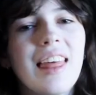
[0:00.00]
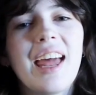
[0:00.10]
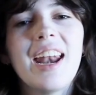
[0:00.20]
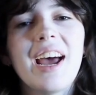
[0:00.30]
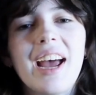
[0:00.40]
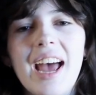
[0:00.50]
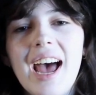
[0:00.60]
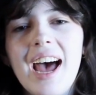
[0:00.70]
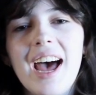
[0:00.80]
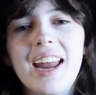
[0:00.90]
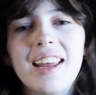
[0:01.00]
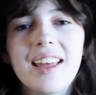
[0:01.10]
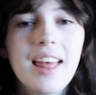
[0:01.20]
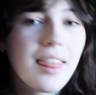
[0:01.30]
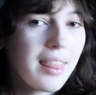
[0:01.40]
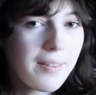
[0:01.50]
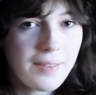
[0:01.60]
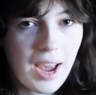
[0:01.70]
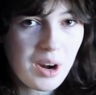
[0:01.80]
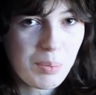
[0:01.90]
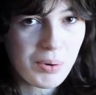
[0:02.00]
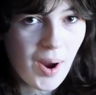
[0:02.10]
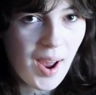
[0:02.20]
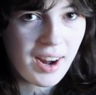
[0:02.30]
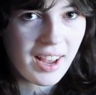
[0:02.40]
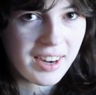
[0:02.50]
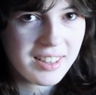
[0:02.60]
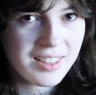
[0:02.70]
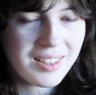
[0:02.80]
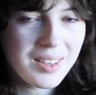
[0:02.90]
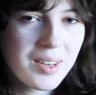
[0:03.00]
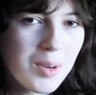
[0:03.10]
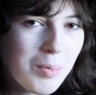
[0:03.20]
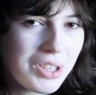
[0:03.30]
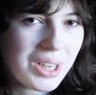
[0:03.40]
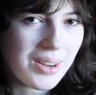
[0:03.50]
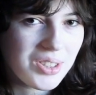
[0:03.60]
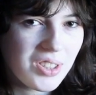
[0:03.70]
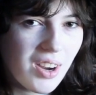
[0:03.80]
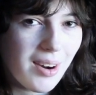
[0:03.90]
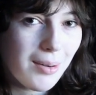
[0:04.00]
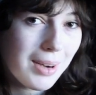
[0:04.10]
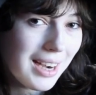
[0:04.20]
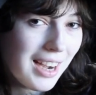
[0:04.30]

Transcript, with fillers: And then I had the final product, which I'll show